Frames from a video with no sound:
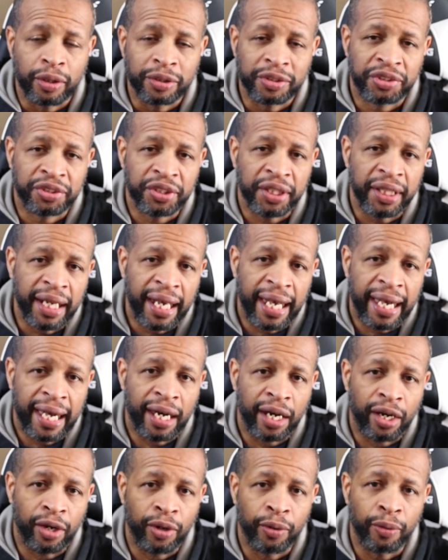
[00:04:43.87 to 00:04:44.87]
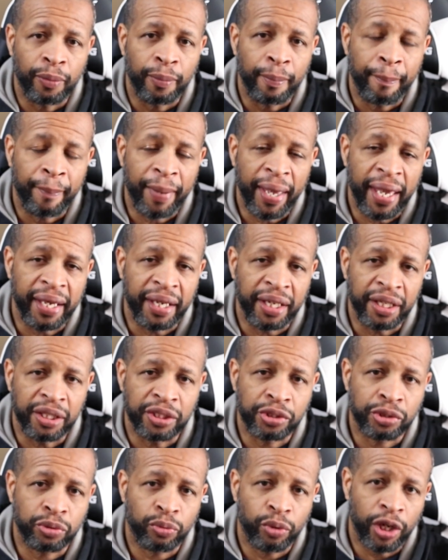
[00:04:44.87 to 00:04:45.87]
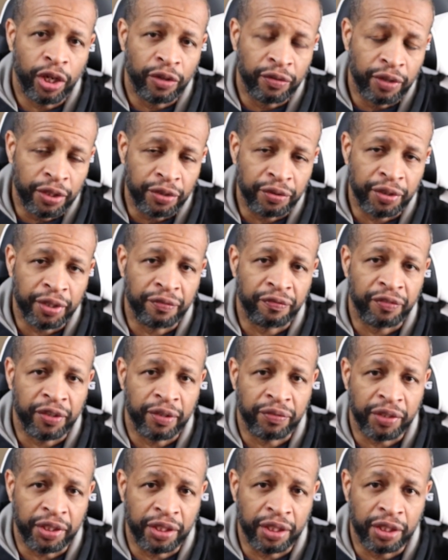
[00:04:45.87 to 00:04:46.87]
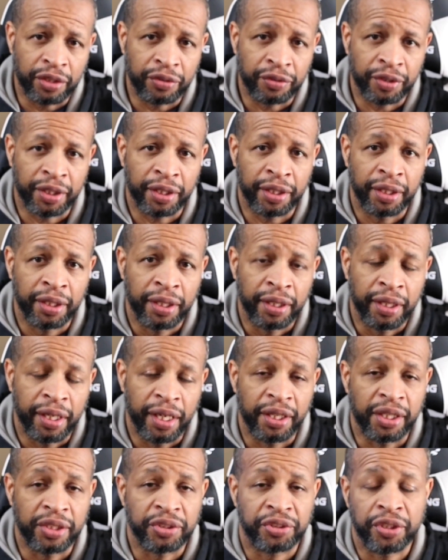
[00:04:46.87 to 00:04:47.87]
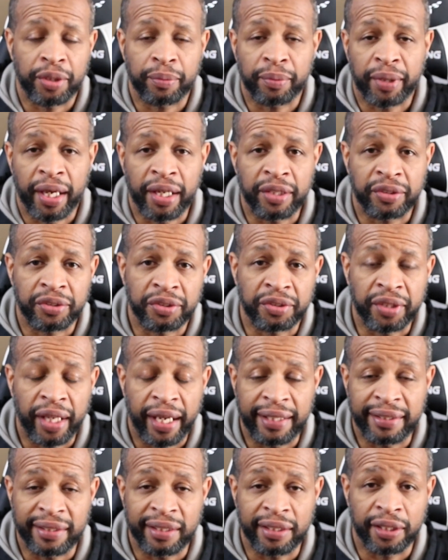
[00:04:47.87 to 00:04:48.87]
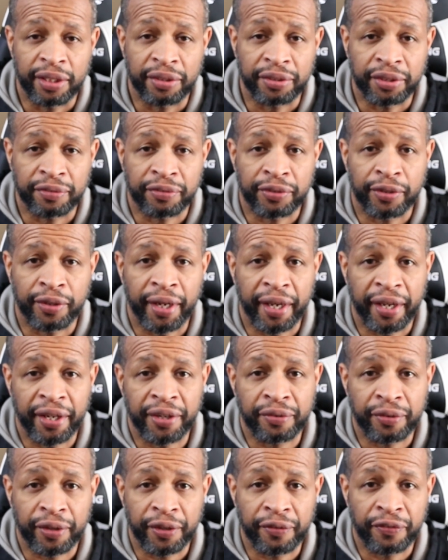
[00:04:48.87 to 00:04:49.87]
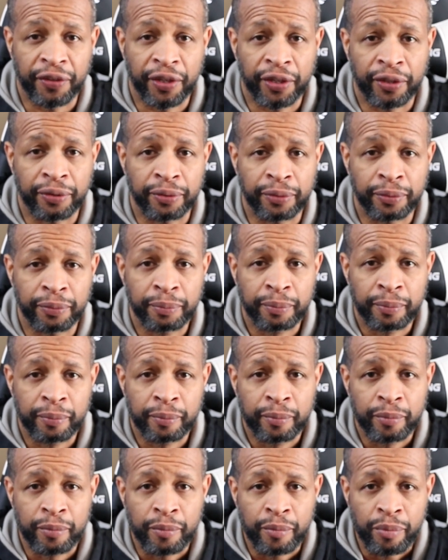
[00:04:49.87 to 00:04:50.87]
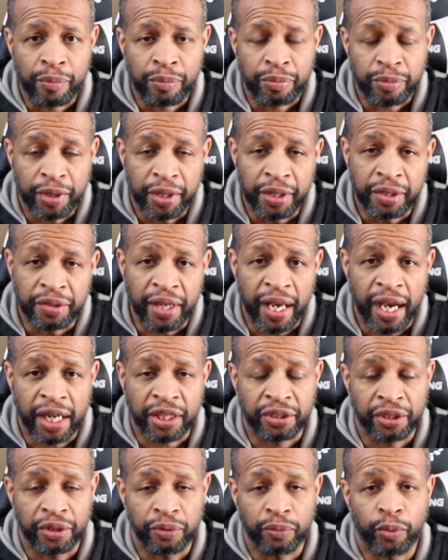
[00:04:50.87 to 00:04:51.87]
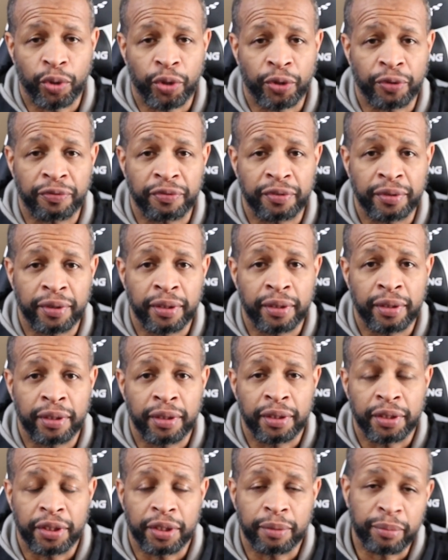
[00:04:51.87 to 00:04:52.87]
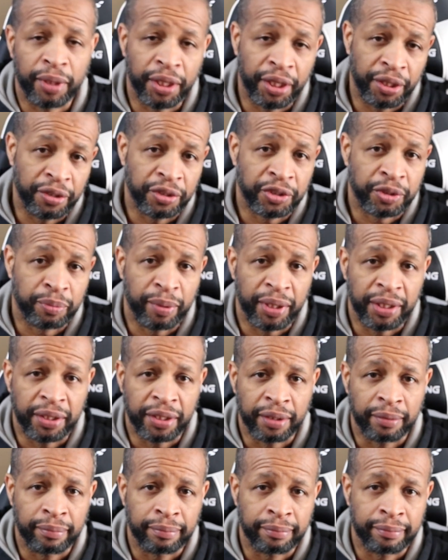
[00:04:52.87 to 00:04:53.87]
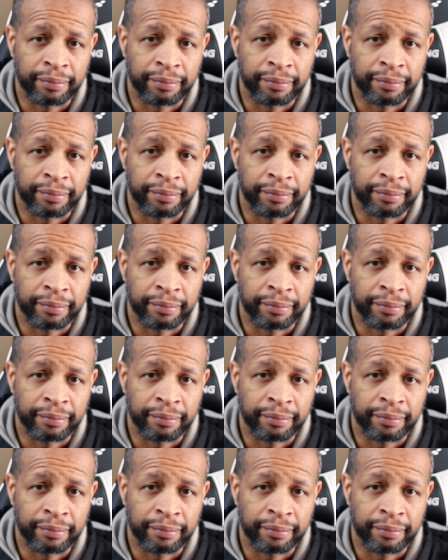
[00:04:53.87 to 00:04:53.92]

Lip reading: see how paying $1,200, $1,500, and in some cases $1,800 for an Android phone is actually worth the money you're spending.